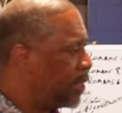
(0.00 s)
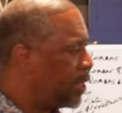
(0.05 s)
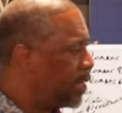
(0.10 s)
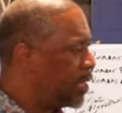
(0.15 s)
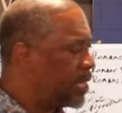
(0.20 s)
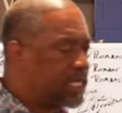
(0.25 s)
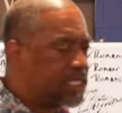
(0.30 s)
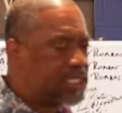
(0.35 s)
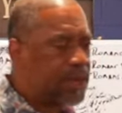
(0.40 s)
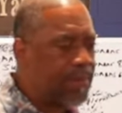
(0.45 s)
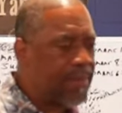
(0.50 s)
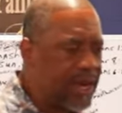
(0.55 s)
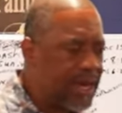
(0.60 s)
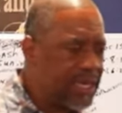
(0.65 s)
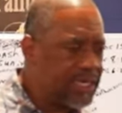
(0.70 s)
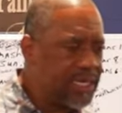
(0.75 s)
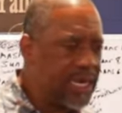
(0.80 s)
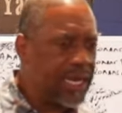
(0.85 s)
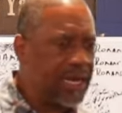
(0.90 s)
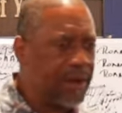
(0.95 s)
Somebody else
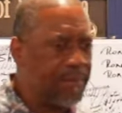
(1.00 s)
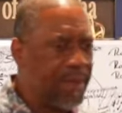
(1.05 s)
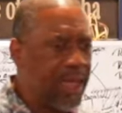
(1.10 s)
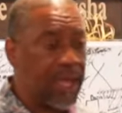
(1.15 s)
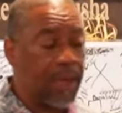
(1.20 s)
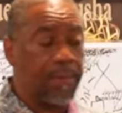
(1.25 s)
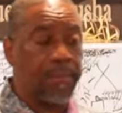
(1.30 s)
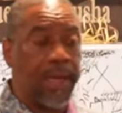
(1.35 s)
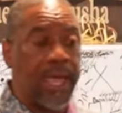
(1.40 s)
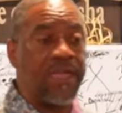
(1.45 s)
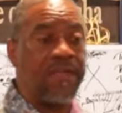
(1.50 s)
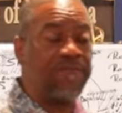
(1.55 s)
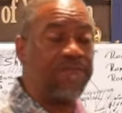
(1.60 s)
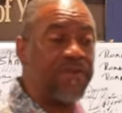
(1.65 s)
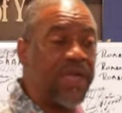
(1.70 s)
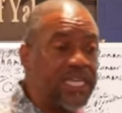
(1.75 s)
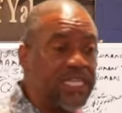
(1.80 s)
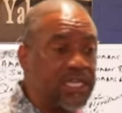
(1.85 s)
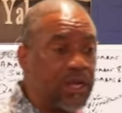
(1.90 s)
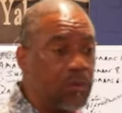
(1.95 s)
need to make it. But he
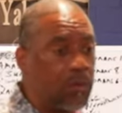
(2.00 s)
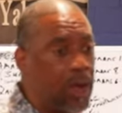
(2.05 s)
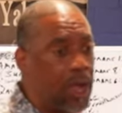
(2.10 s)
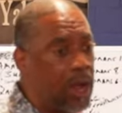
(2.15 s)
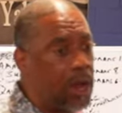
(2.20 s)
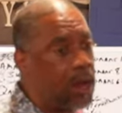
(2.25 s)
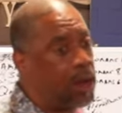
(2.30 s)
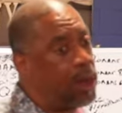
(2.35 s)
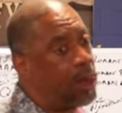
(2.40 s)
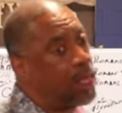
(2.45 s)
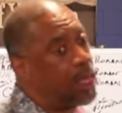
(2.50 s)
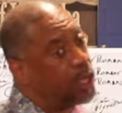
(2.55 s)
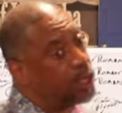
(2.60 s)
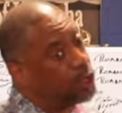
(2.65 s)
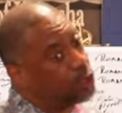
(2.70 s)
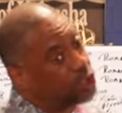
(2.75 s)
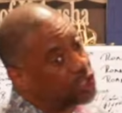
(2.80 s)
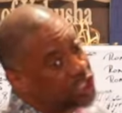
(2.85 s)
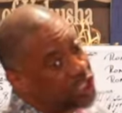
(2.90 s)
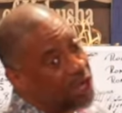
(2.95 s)
fixed it well, you
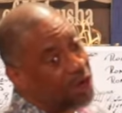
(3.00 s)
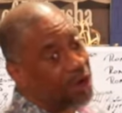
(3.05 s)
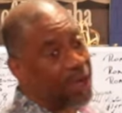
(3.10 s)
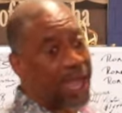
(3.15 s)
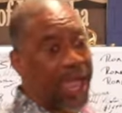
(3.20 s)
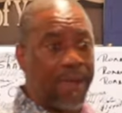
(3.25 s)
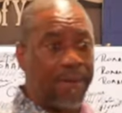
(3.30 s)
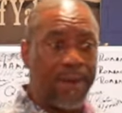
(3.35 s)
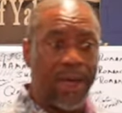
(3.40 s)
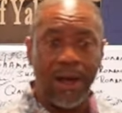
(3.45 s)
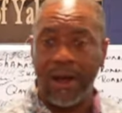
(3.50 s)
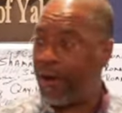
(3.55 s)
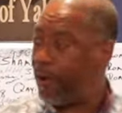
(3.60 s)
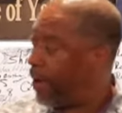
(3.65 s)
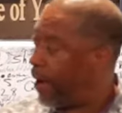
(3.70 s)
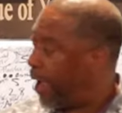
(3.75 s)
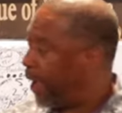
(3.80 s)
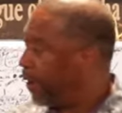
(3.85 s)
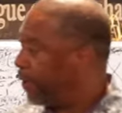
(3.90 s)
still came out all right.